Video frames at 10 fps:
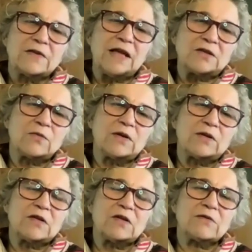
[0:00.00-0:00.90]
that's what
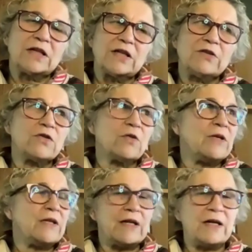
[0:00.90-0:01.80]
so really drew me
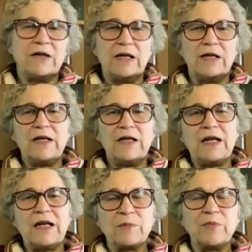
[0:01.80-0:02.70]
there, and
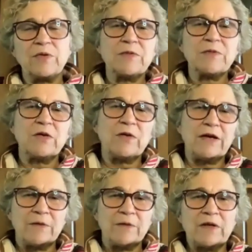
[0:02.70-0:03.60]
actually pulled me away
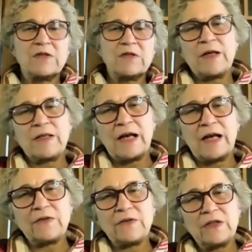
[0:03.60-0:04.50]
from the sweat
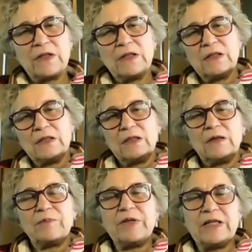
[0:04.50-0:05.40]
lodge,
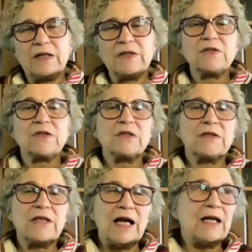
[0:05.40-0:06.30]
because
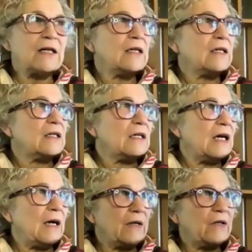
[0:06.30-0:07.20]
that
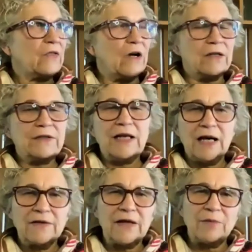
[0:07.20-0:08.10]
I thought,
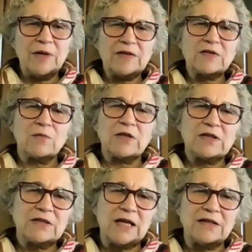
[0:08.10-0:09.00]
yeah, that makes so much
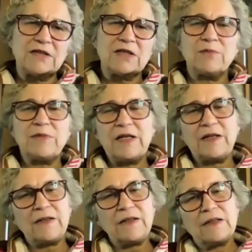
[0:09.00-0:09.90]
sense to
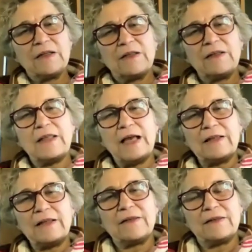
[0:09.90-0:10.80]
me, that
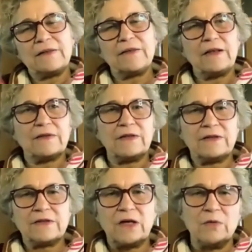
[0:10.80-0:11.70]

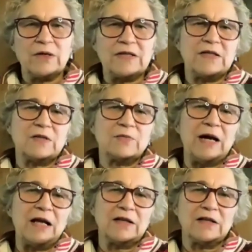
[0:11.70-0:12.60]
there's always this
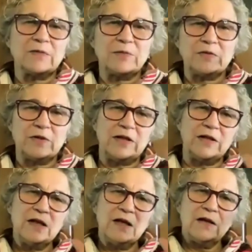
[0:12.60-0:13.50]
balance between,
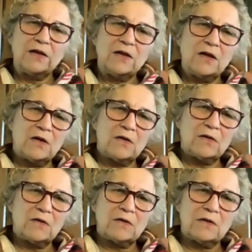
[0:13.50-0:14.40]
you know,